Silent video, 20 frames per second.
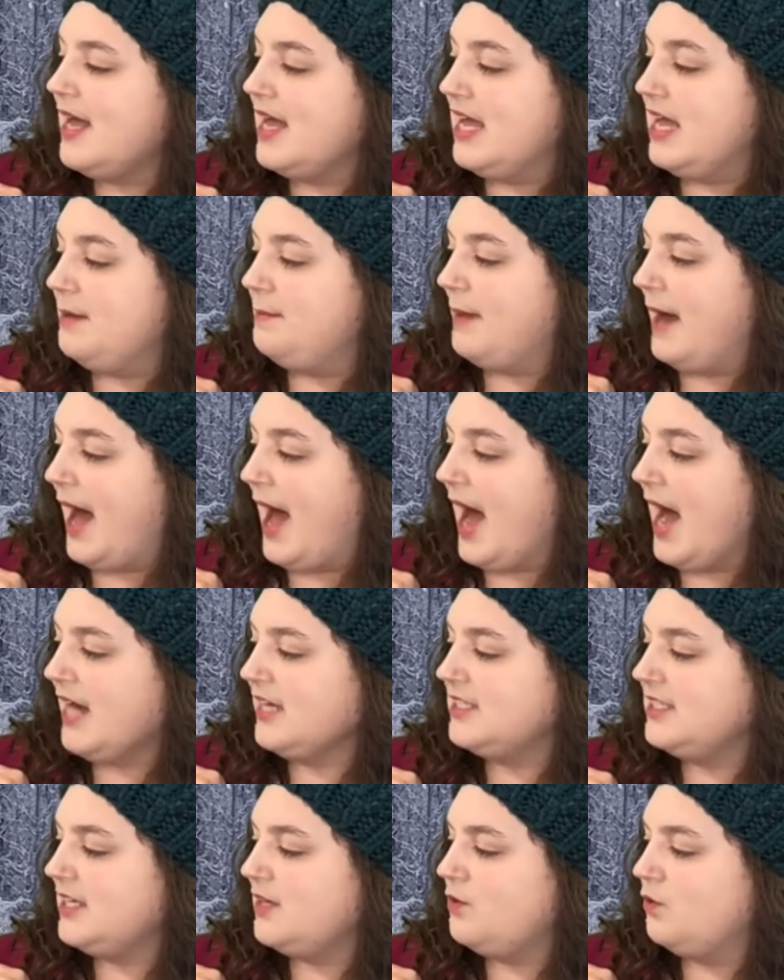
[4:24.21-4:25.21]
He
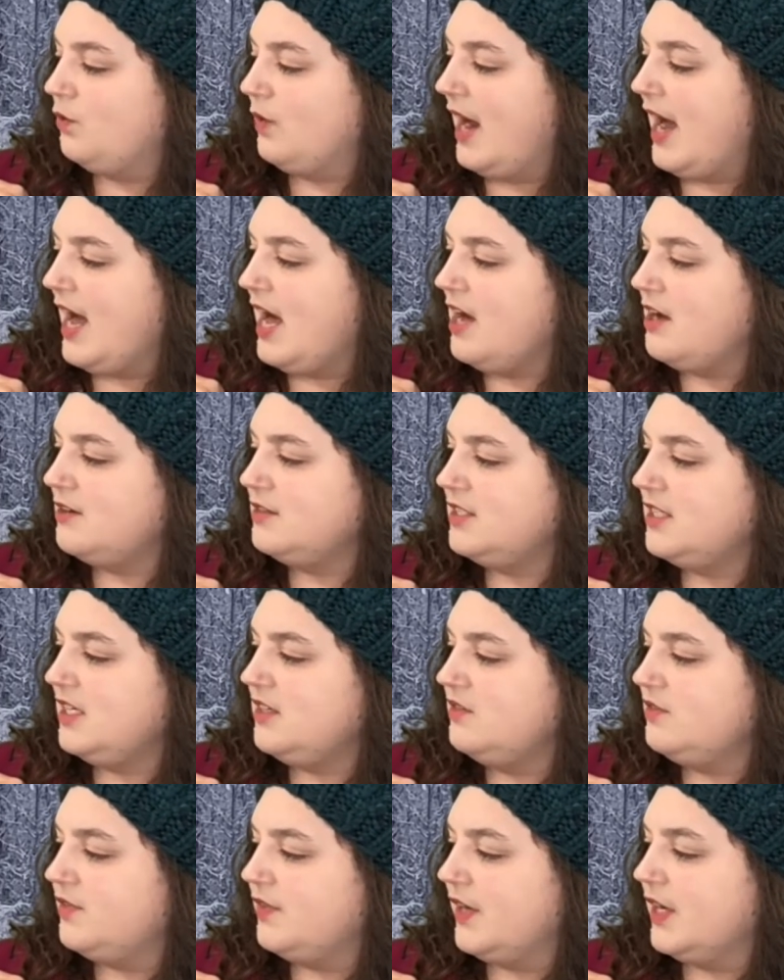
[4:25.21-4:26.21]
packed it round
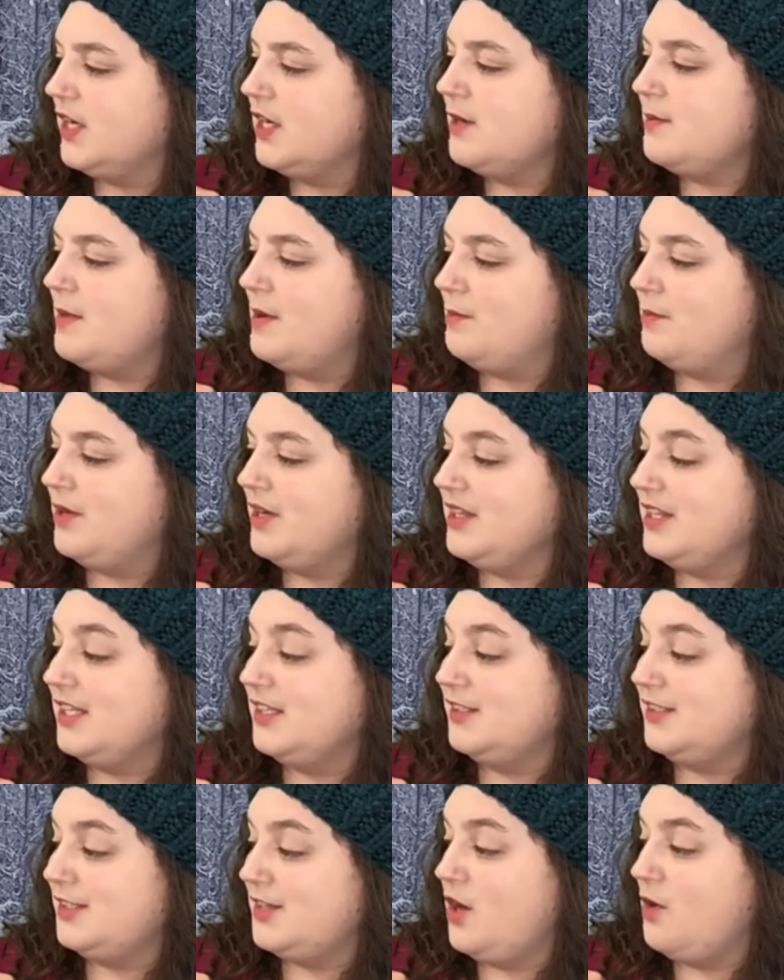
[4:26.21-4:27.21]
and firm and put the
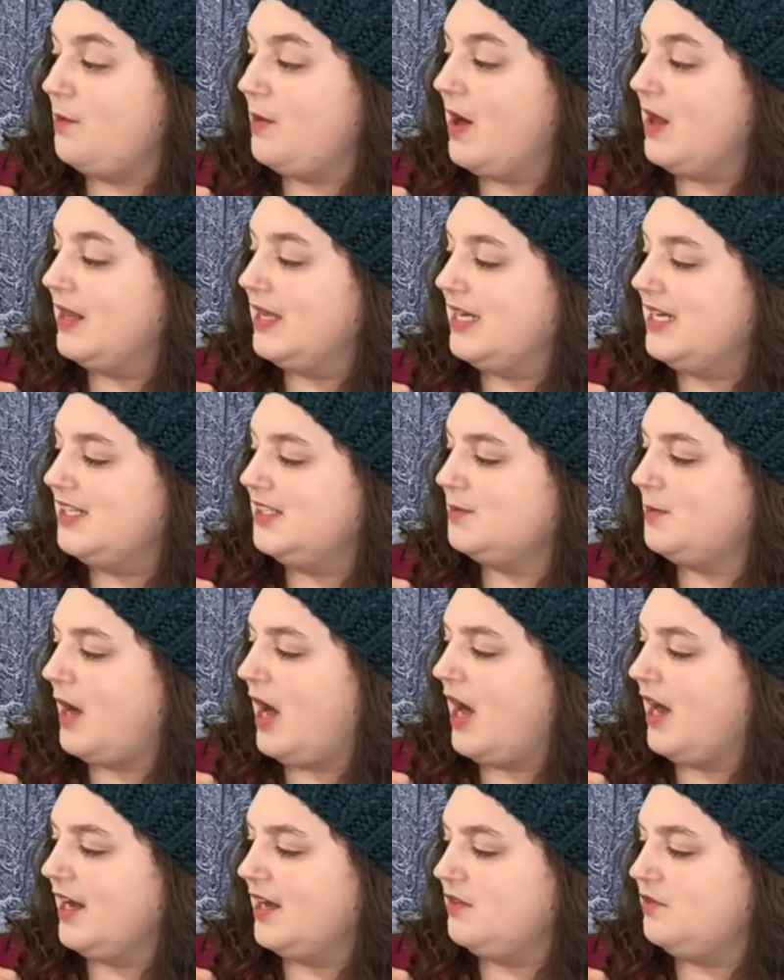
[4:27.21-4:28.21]
snowball in his
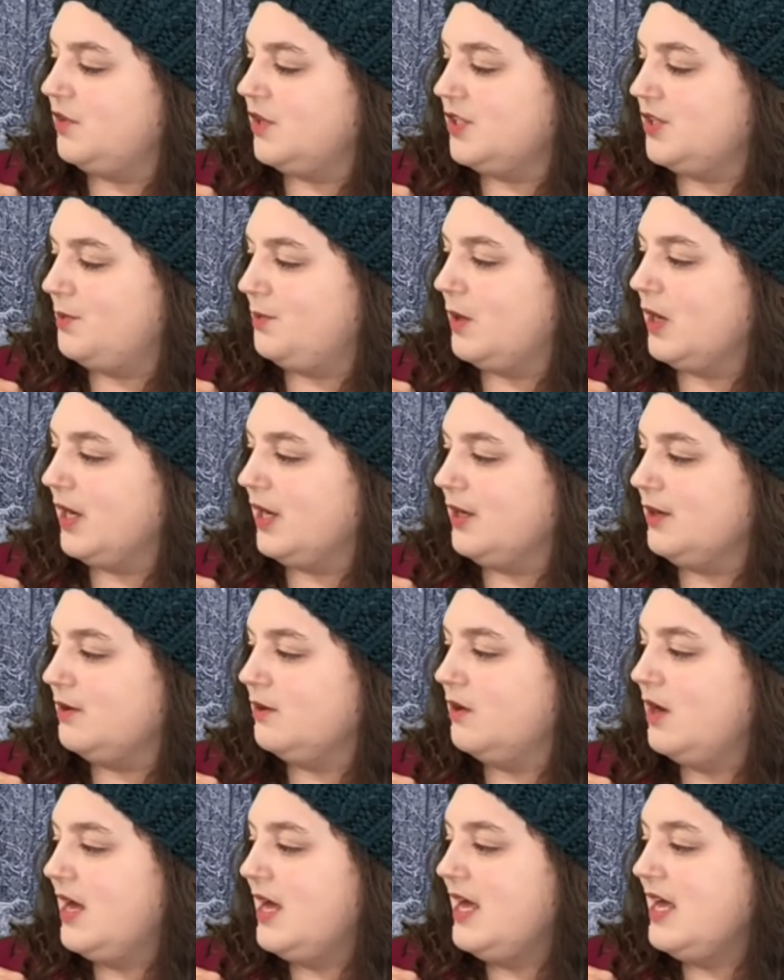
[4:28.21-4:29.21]
pocket for tomorrow.
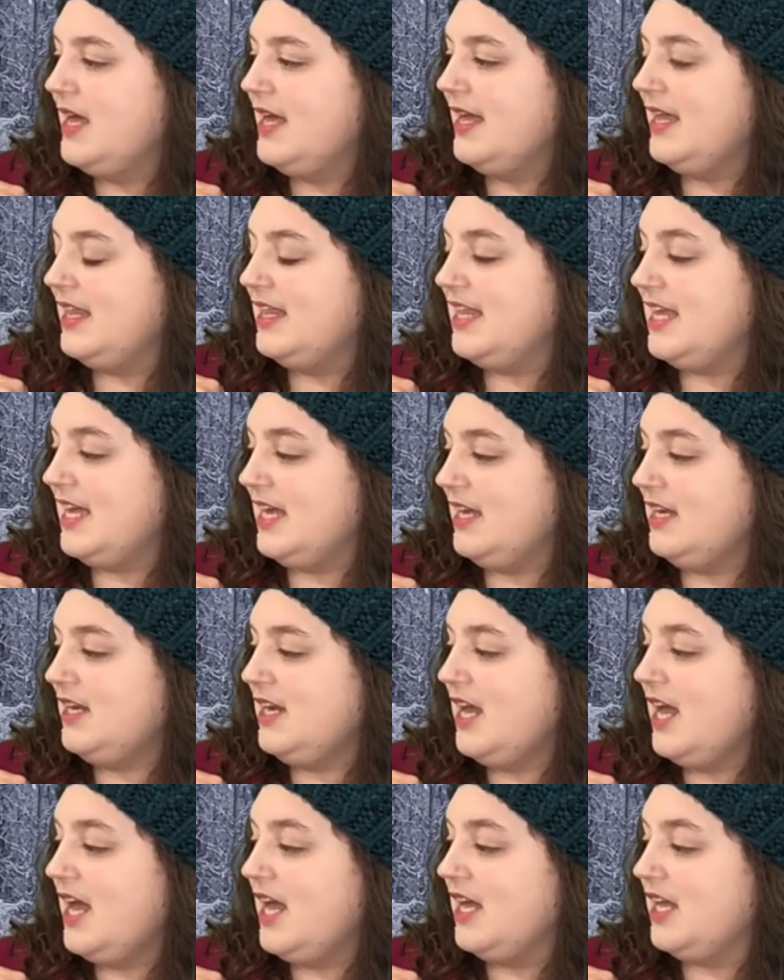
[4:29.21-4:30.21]
Then
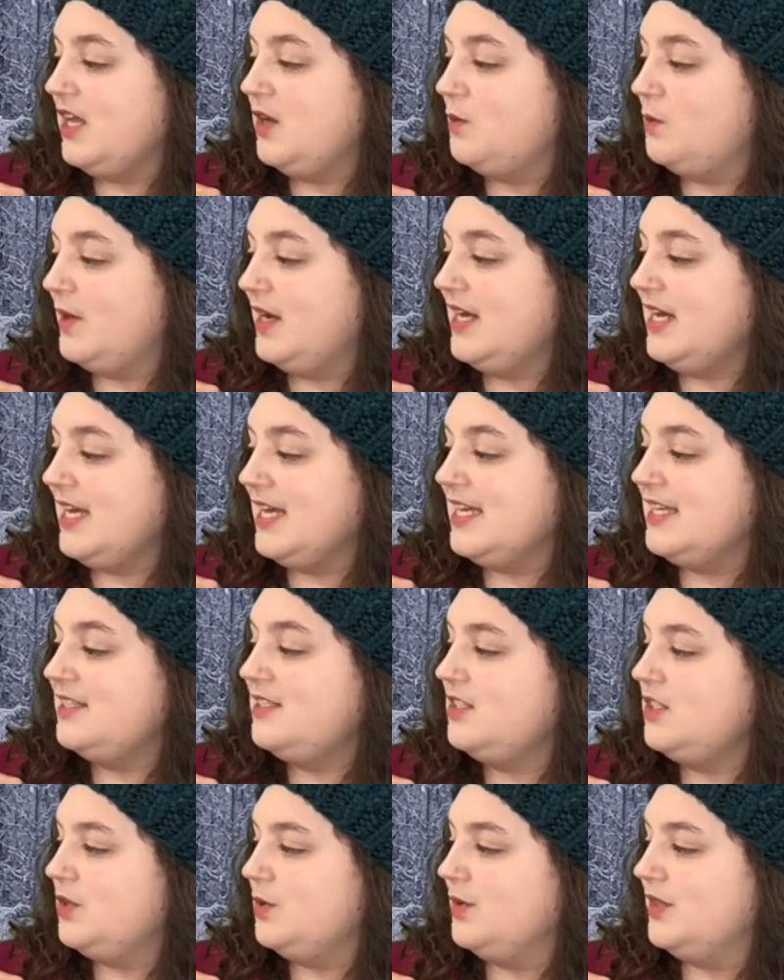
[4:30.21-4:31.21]
he went
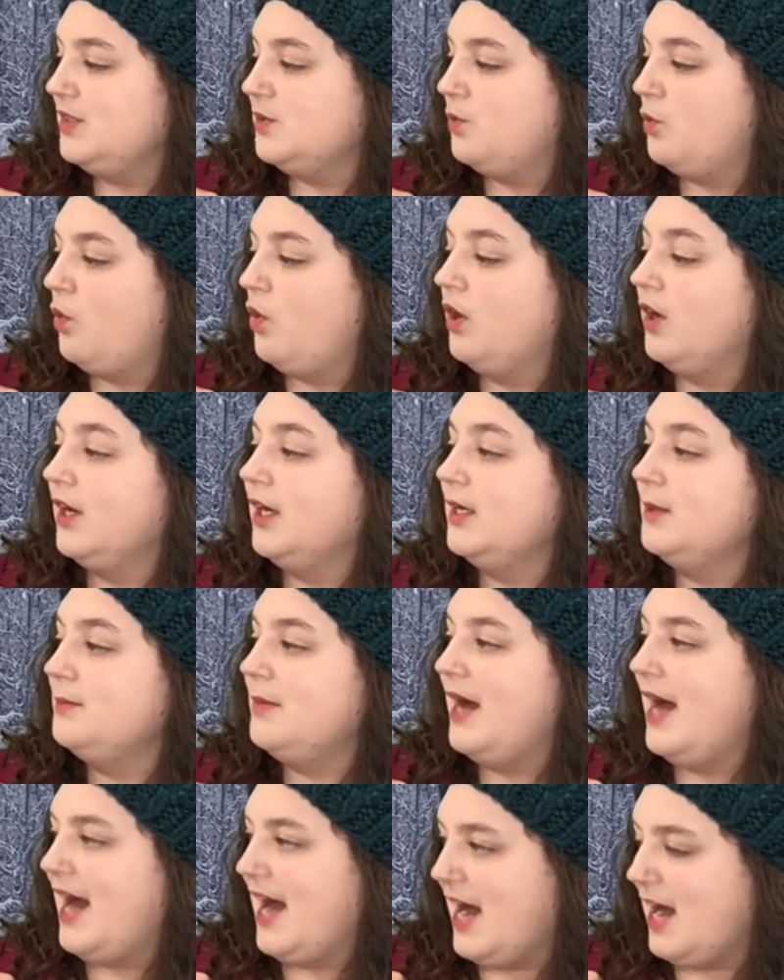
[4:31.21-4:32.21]
into his warm
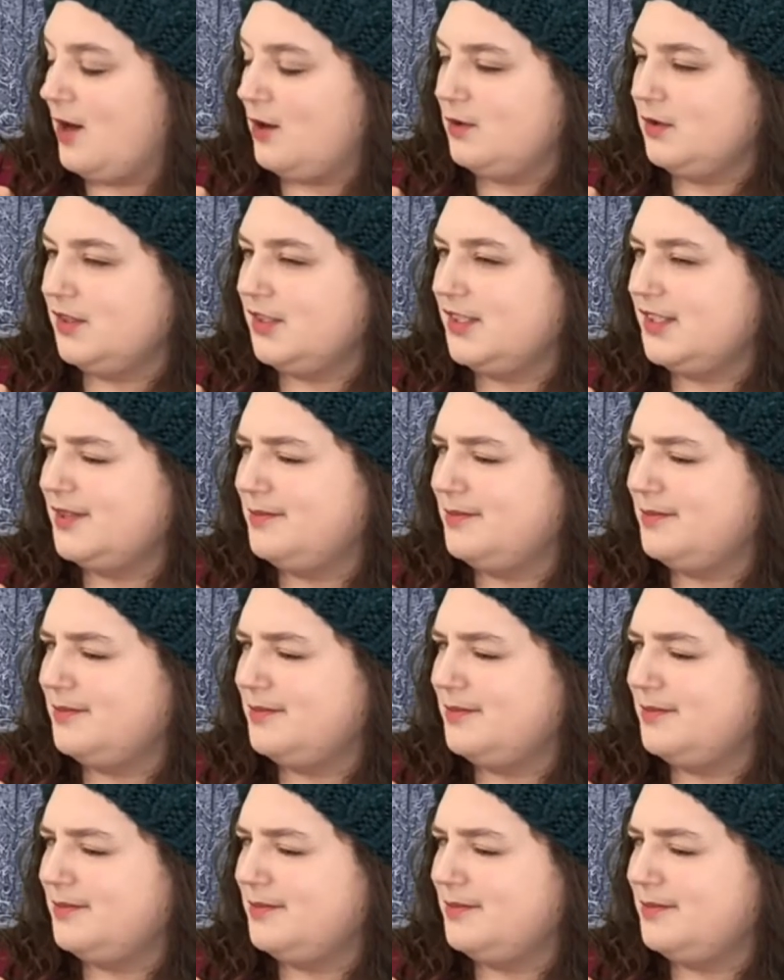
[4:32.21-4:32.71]
house.